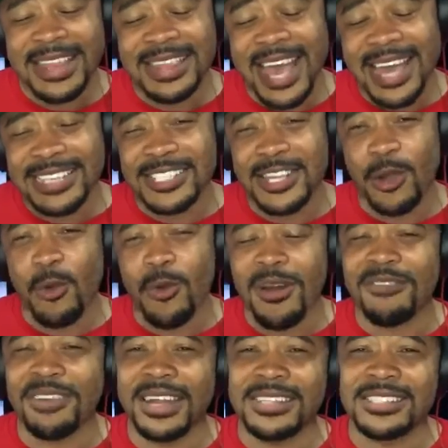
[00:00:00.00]
That is
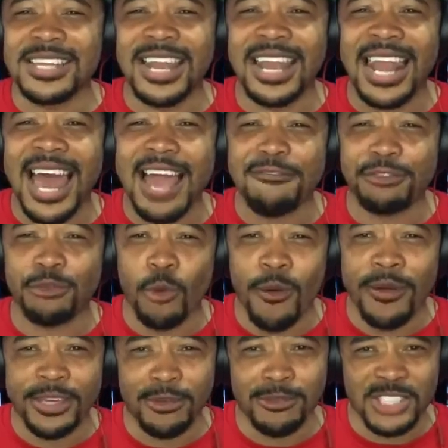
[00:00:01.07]
equivalent to life
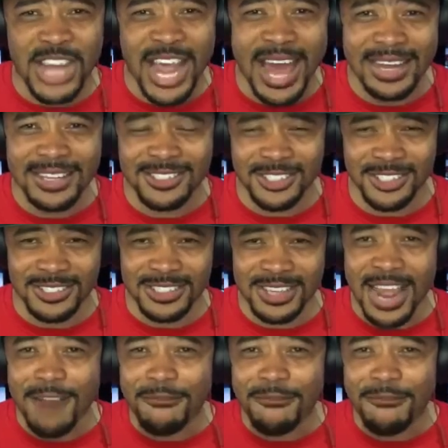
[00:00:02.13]
throwing you challenges.